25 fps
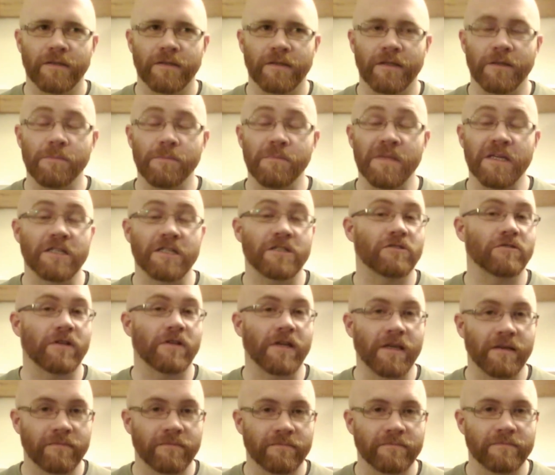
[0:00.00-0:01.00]
the
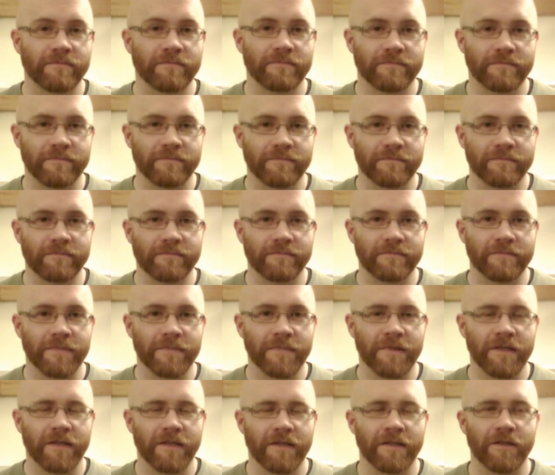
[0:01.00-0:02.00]
mystery
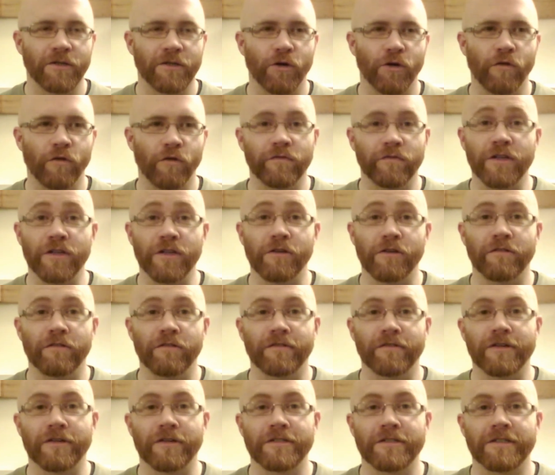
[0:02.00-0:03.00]
of the
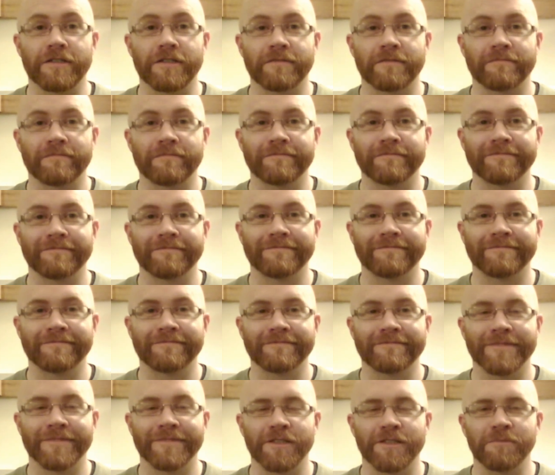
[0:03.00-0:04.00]
universe,
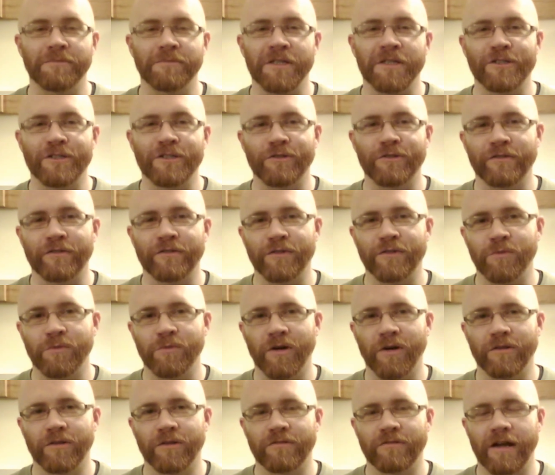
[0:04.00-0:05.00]
the mystery of the
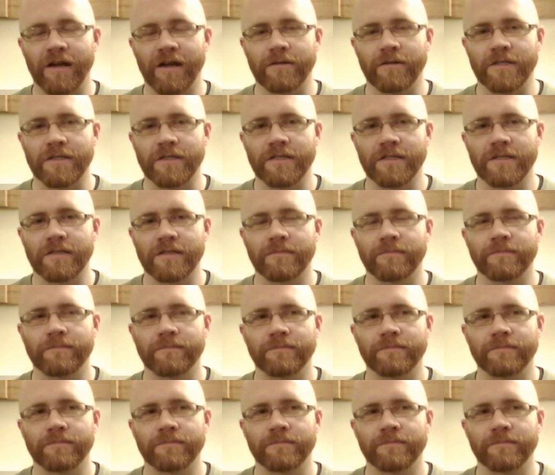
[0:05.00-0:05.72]
world around us,